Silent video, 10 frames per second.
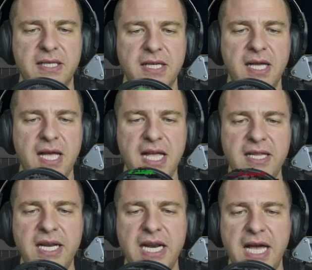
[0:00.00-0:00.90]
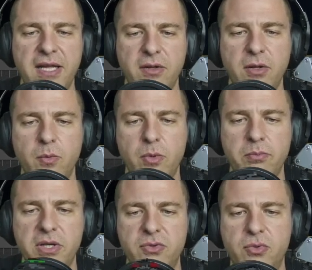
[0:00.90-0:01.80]
the light will be
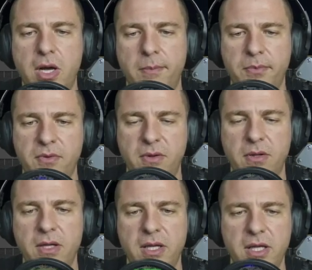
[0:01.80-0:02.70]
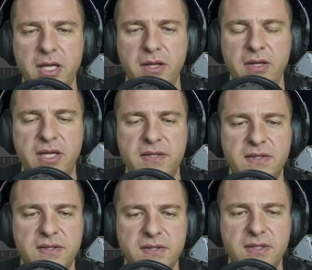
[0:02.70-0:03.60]
dropped in this
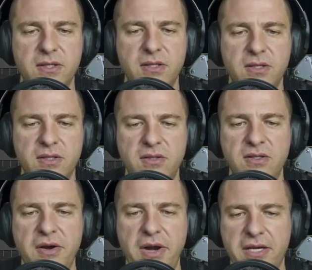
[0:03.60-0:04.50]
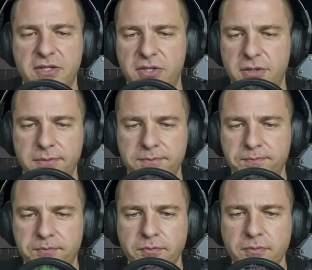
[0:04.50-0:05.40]
direction.
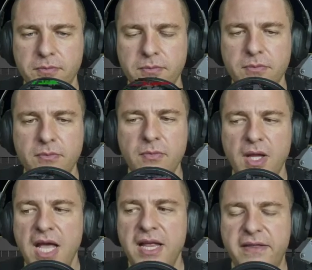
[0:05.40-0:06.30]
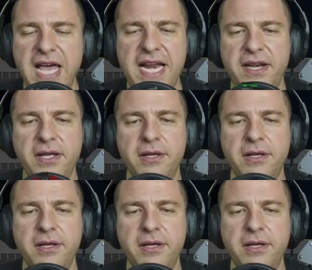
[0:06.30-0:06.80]
Then